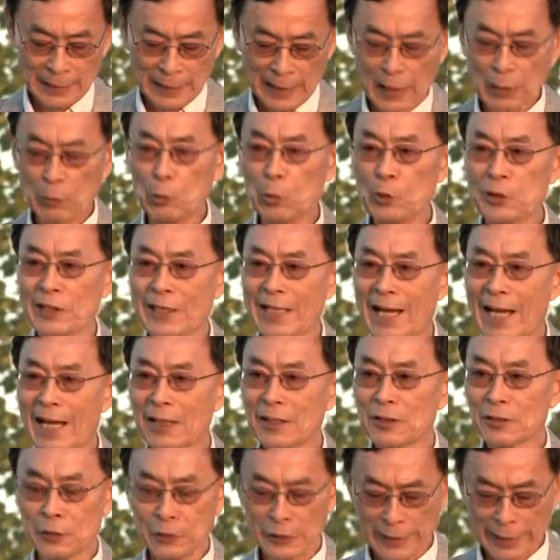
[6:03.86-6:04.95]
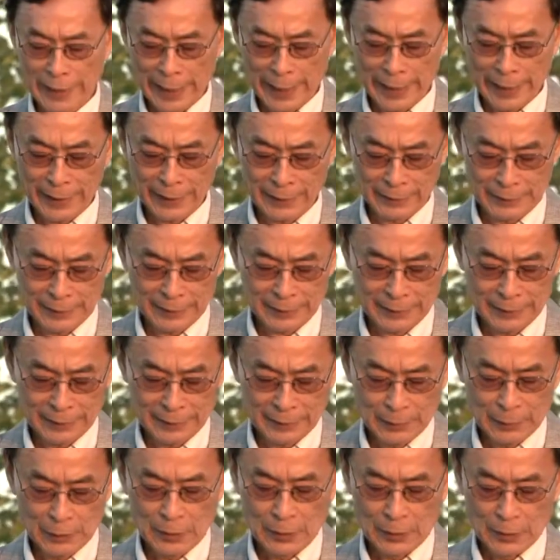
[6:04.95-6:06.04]
and with guns in hand,
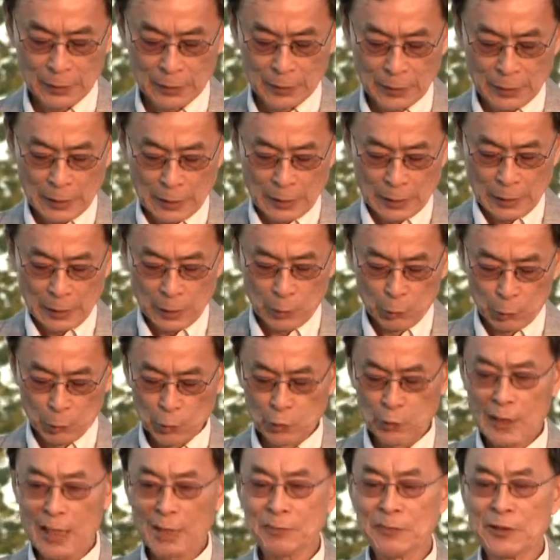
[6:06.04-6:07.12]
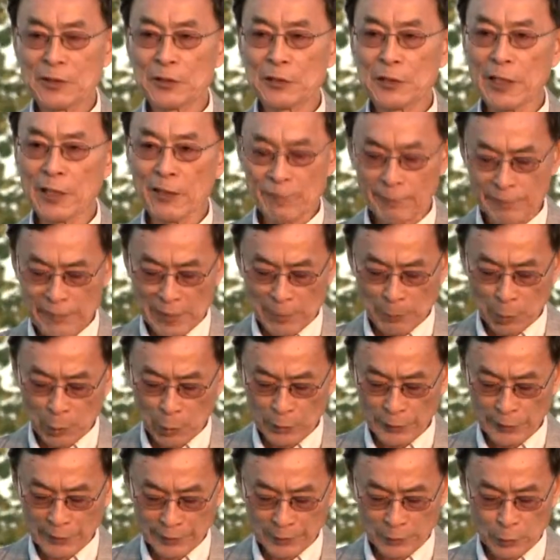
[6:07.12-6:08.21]
you took up the
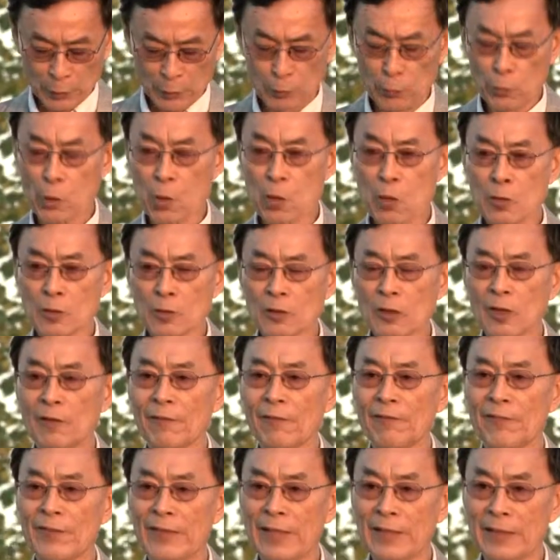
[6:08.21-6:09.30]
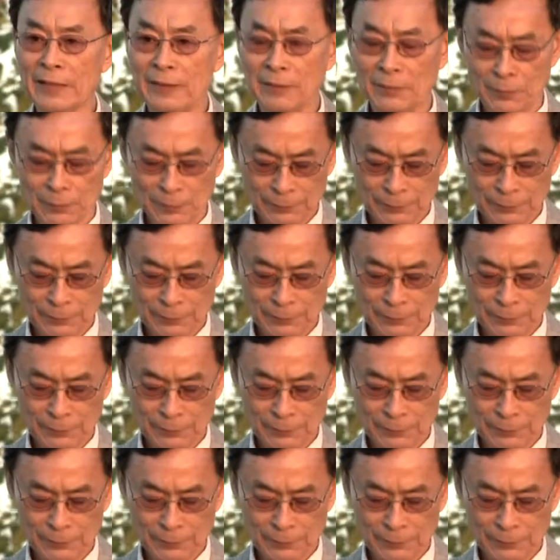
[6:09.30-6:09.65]
self-appointed role of villain,